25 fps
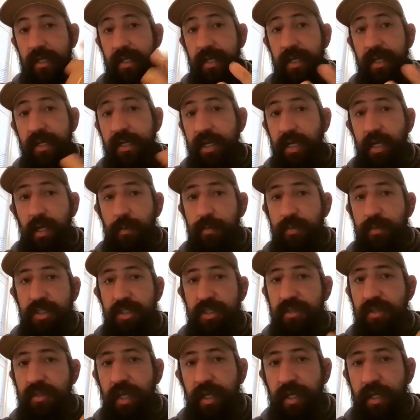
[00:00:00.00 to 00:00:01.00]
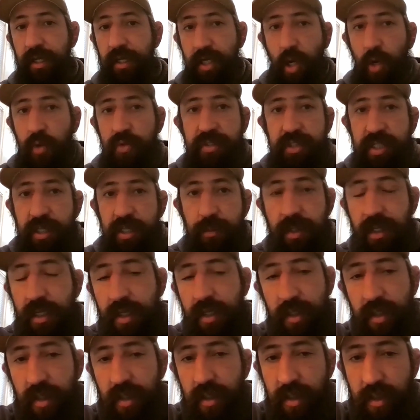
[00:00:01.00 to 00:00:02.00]
and he ended up just like ghosting
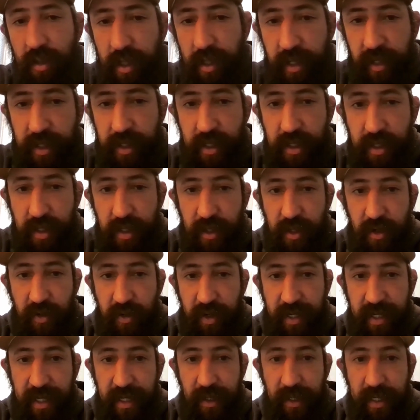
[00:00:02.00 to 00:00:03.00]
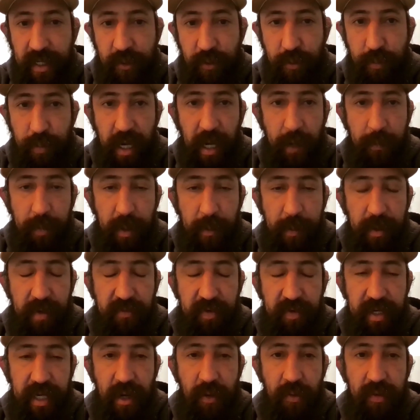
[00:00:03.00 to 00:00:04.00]
me. Like wow. you know, like he he would pop up
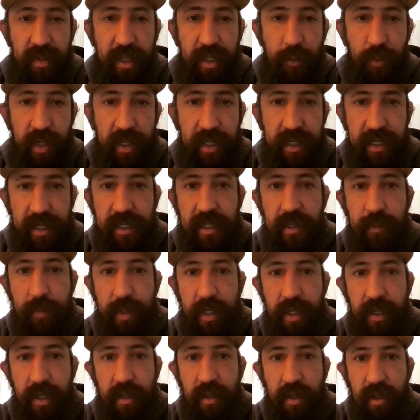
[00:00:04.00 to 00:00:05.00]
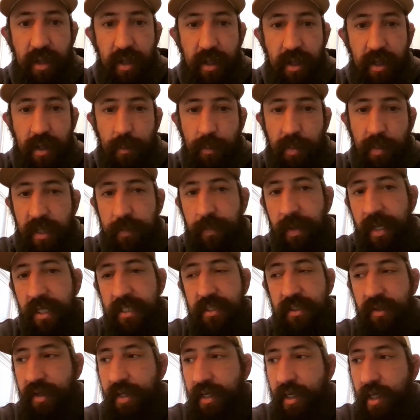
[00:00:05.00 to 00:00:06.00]
every now and then when he needed me, but he
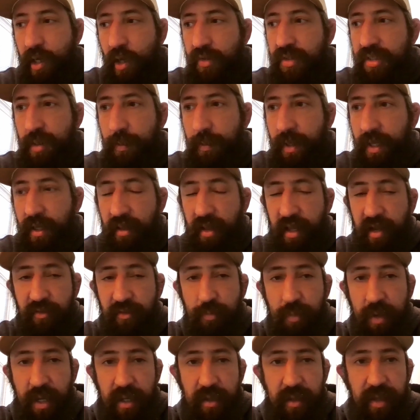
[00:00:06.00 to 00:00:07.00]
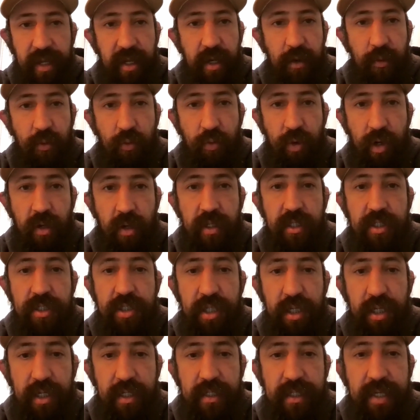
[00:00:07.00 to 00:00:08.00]
basically ghosted me and left me in like a really
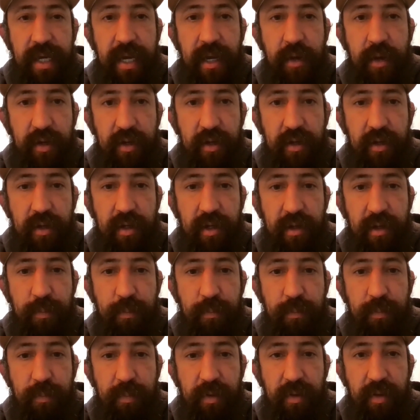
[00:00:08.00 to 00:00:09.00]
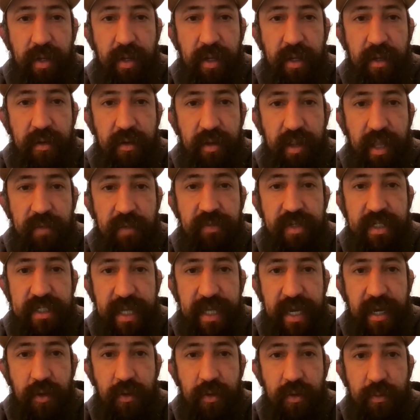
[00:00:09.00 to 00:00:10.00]
shitty town in in in
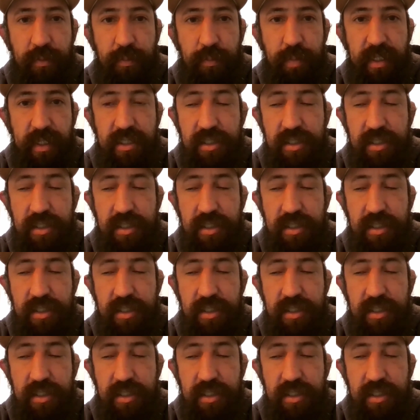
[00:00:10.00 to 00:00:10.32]
Levittown,